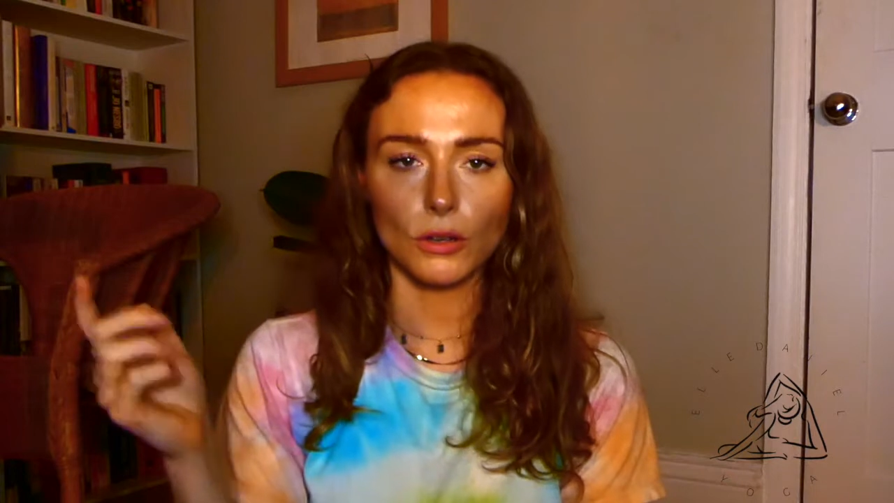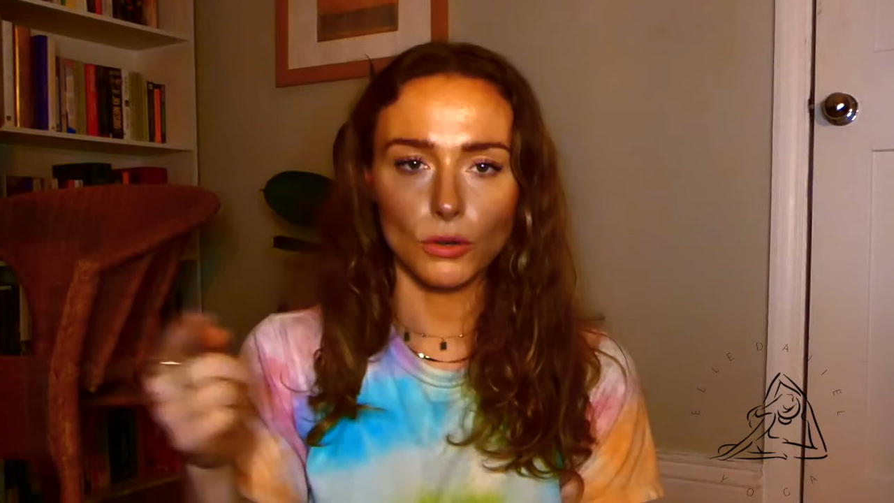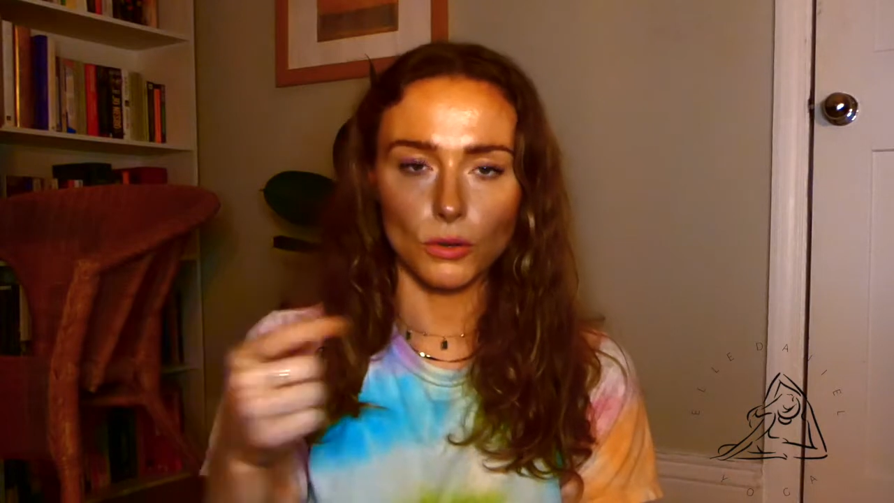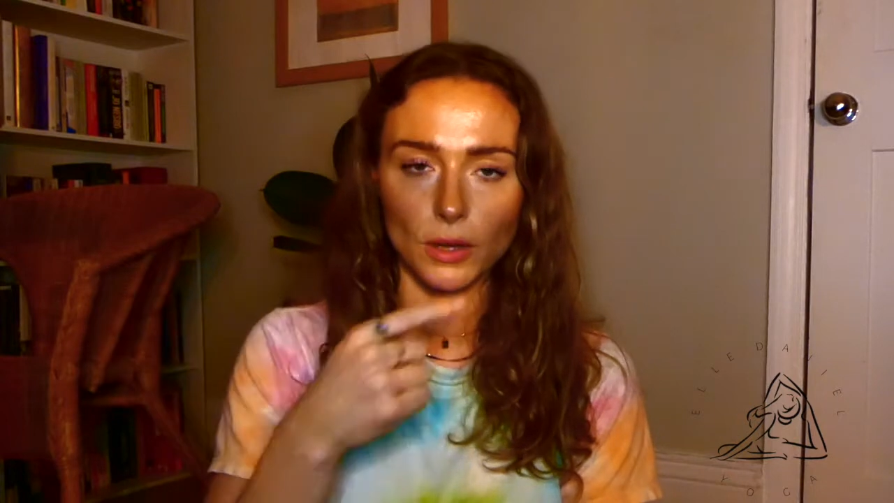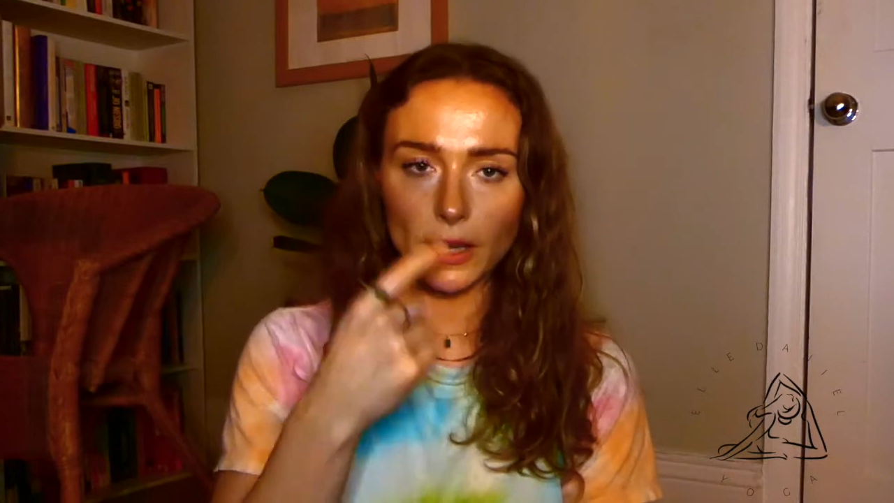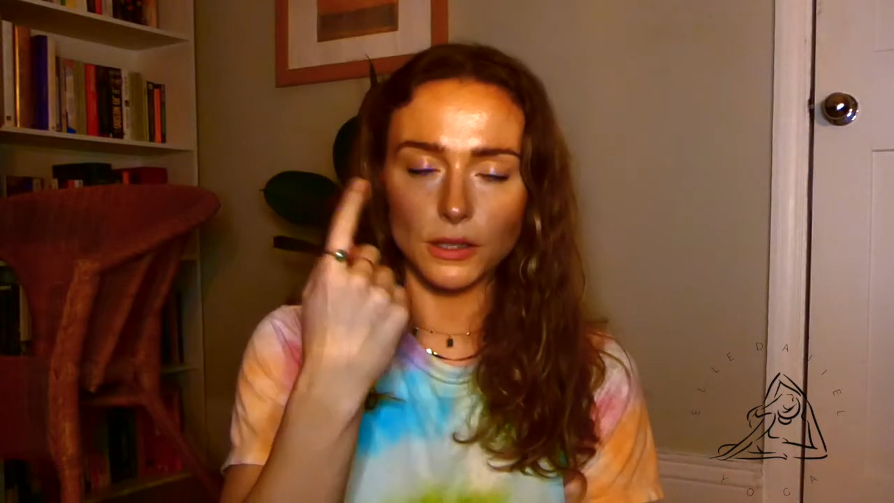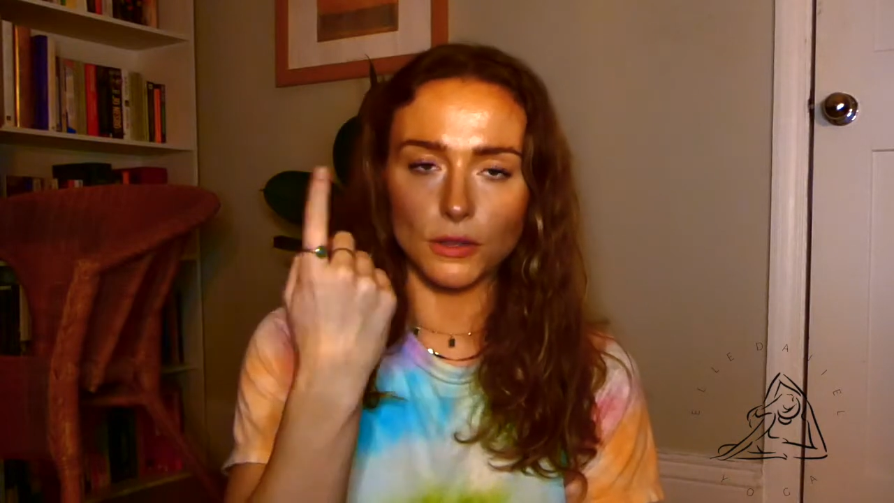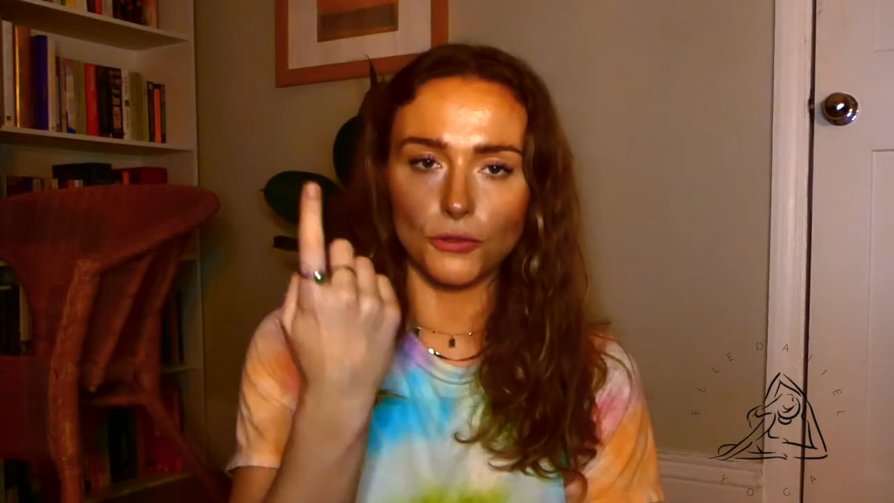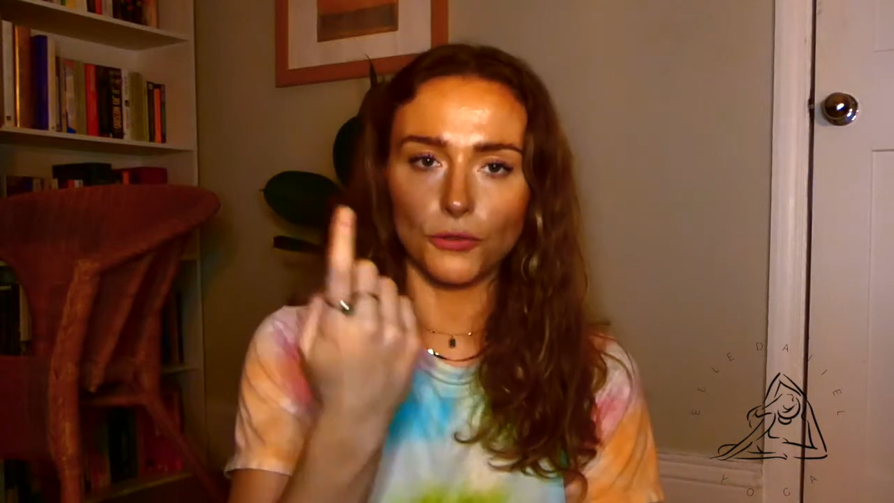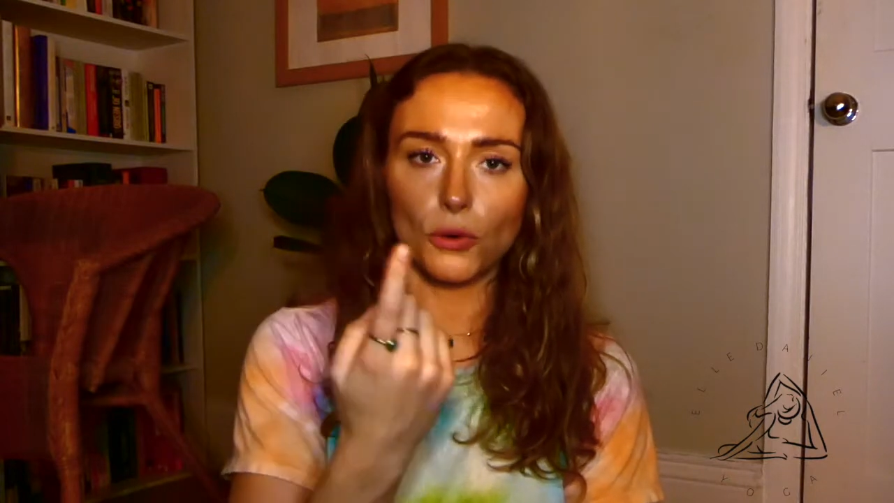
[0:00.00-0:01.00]
Call that to
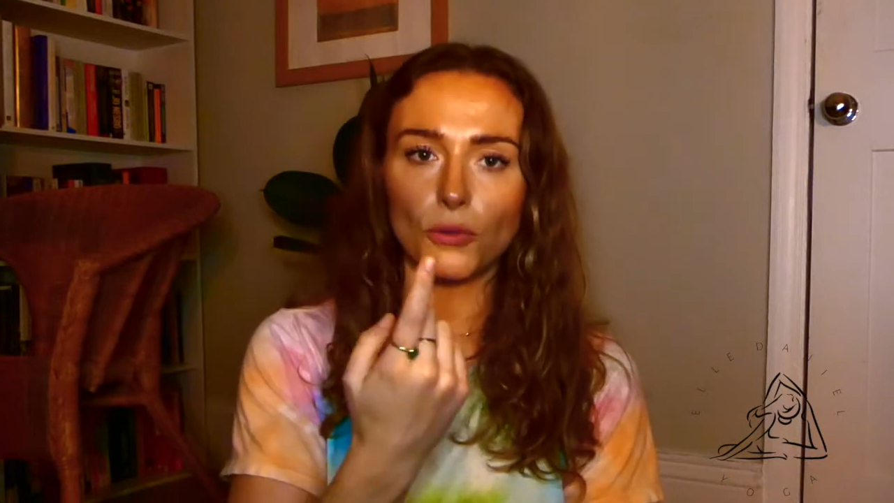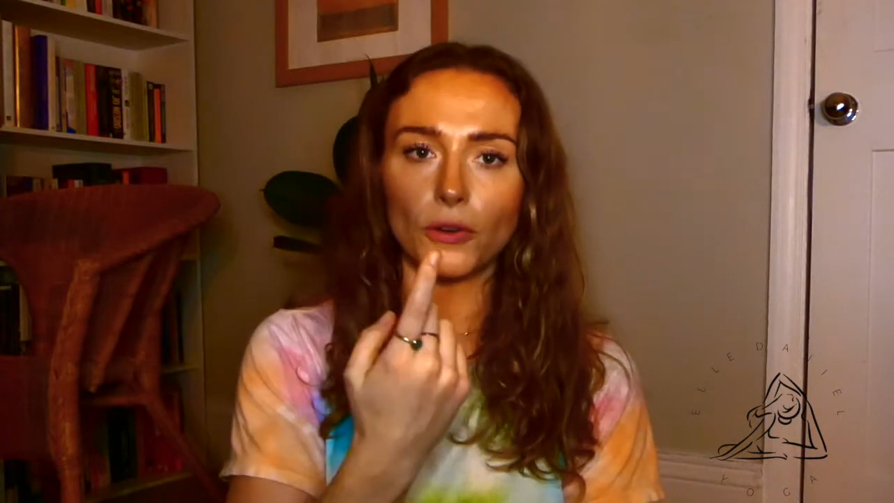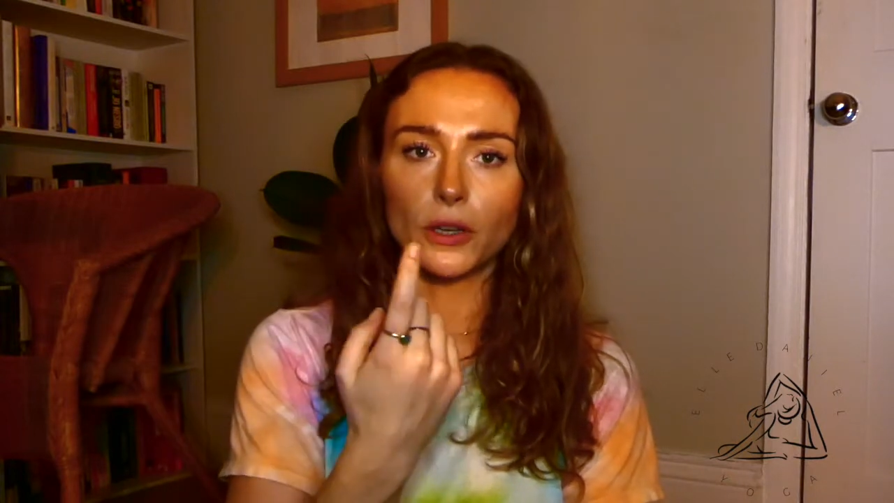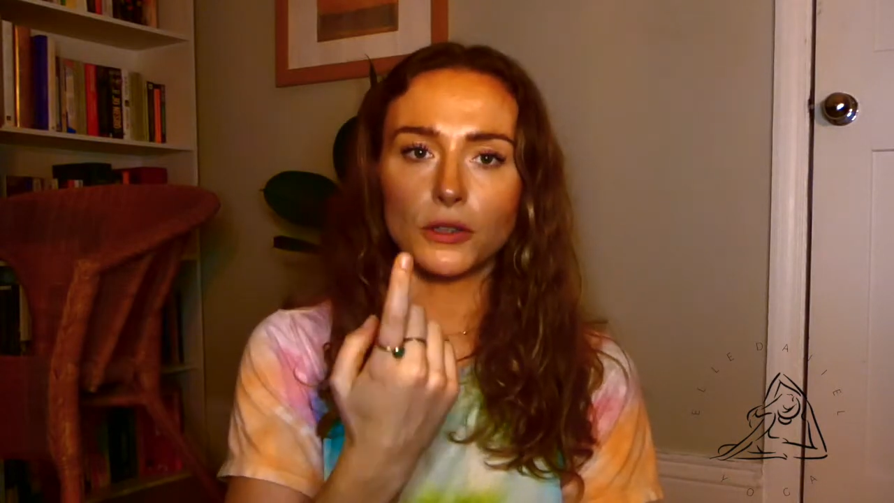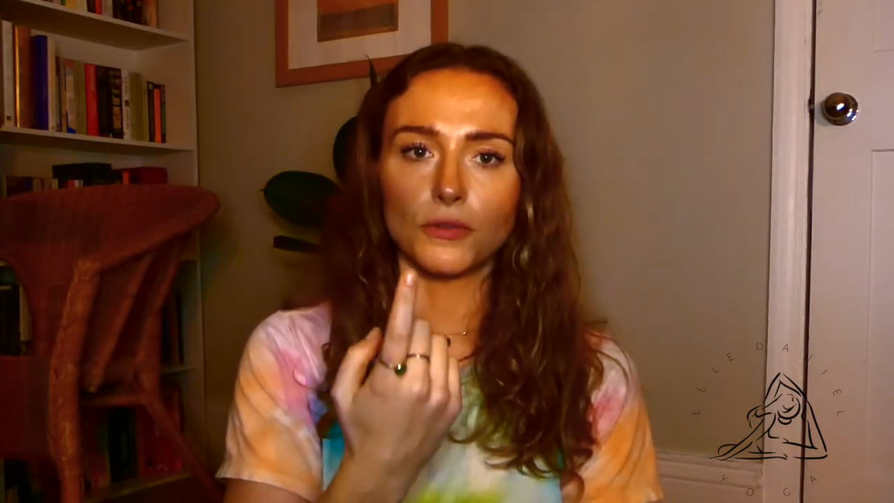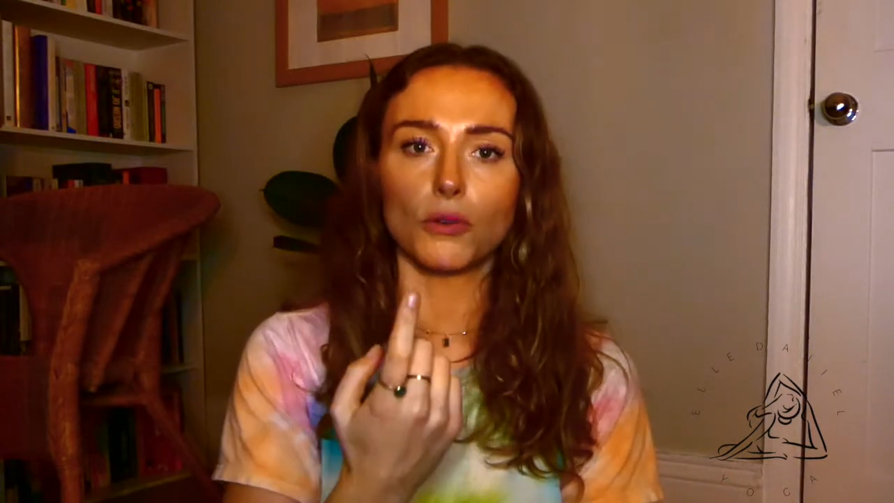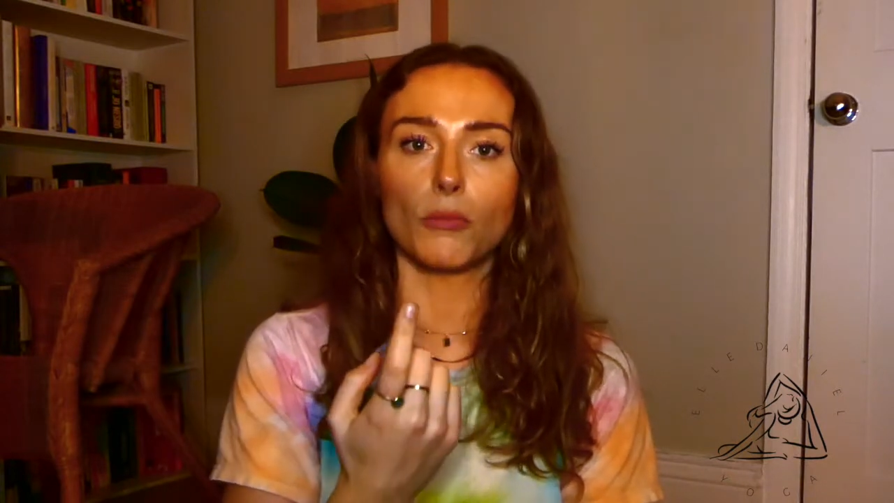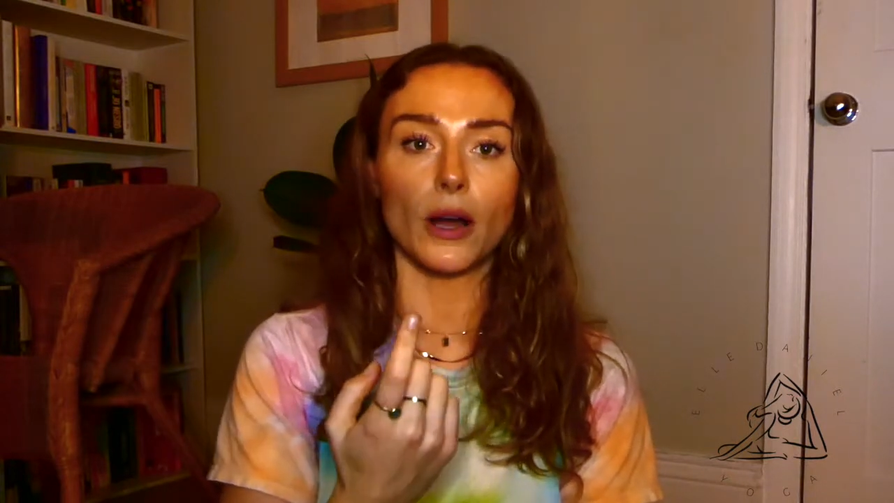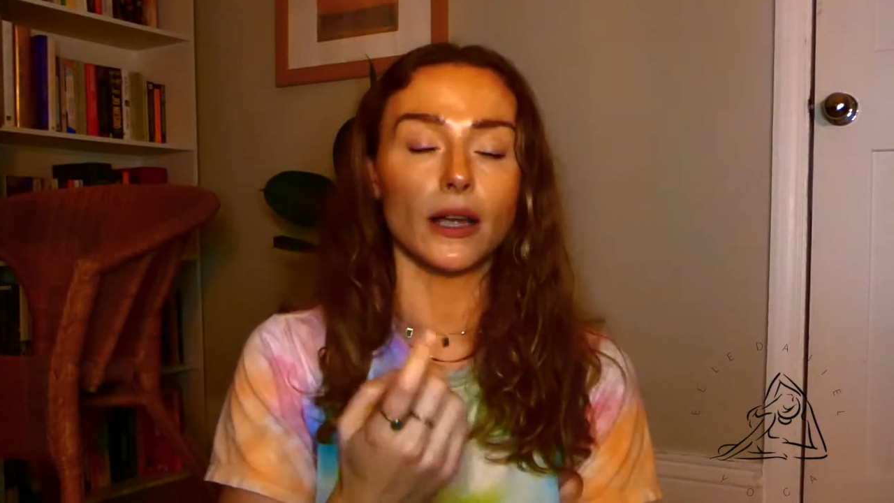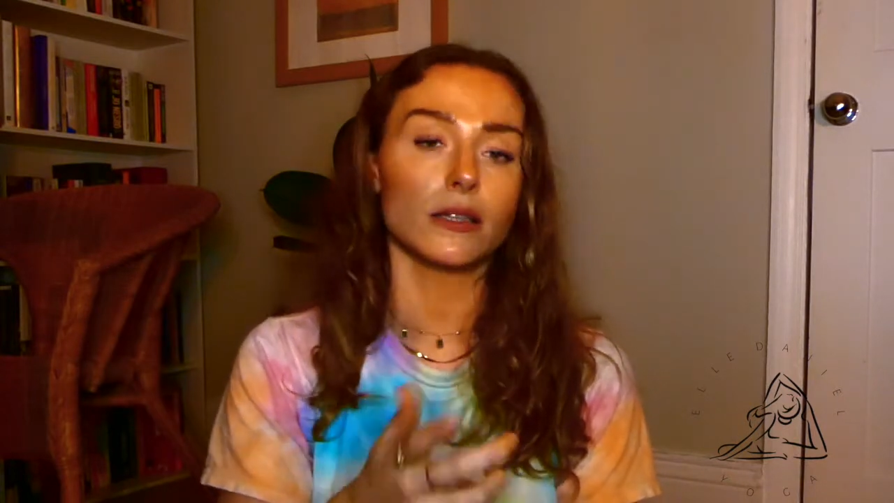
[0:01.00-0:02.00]
the forefront of your
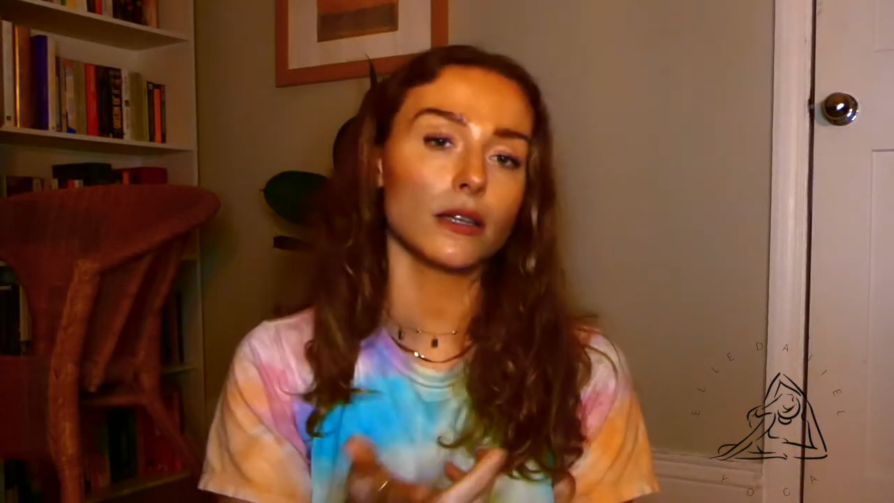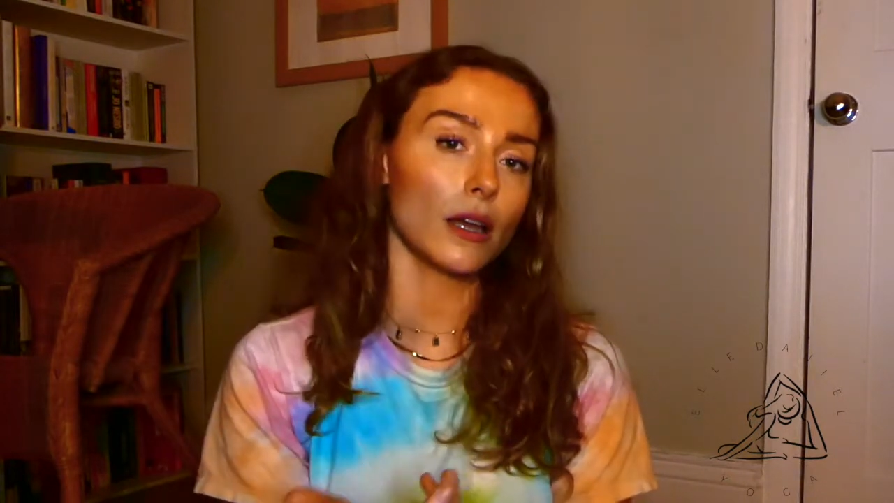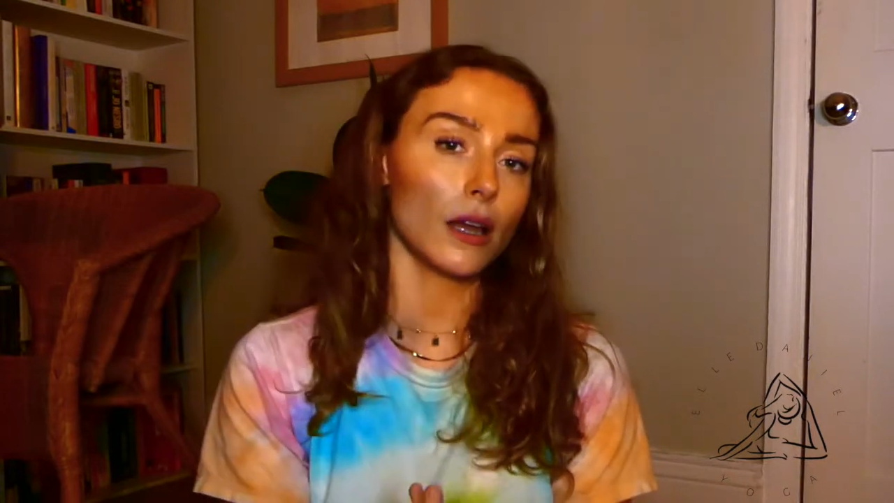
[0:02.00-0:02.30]
mind,